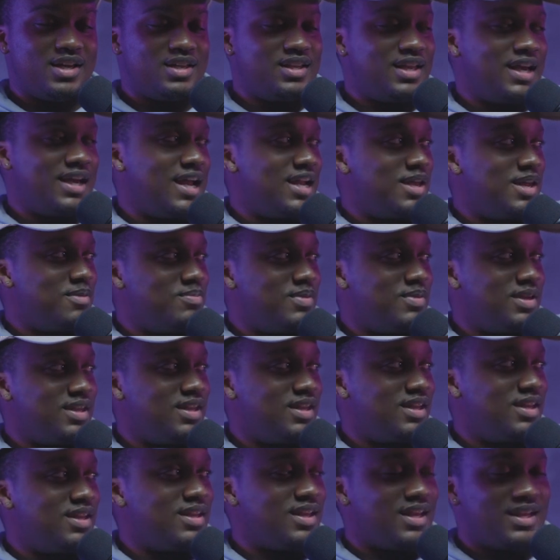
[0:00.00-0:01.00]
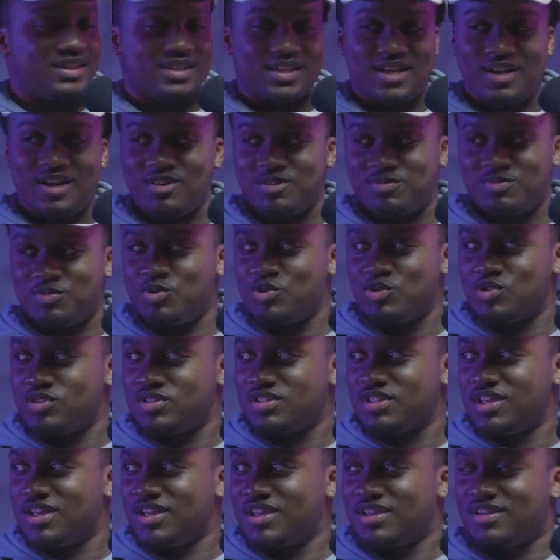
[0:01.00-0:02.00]
Like, I didn't mean it like that. It was more just,
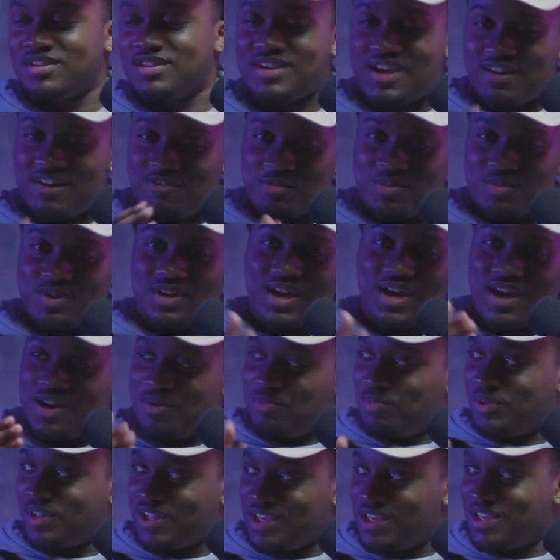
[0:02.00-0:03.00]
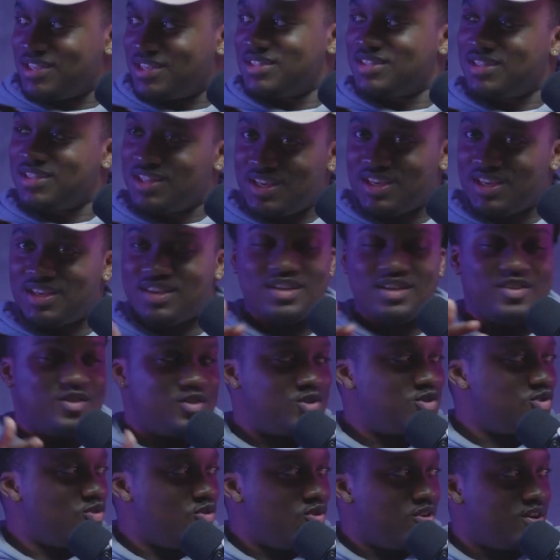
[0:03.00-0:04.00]
like, everybody had a place, like, in the
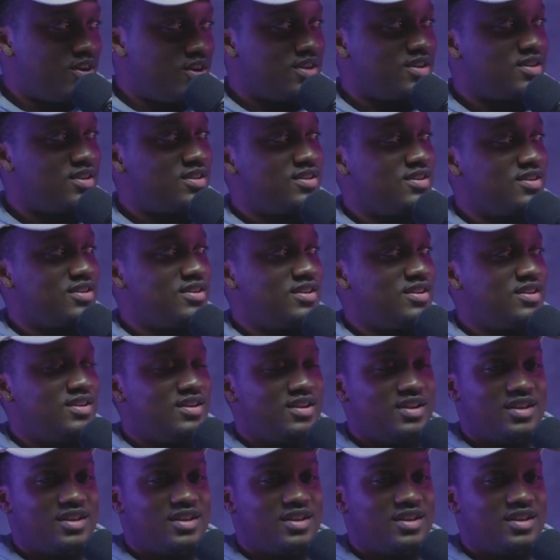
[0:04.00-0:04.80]
story. Mm-hmm.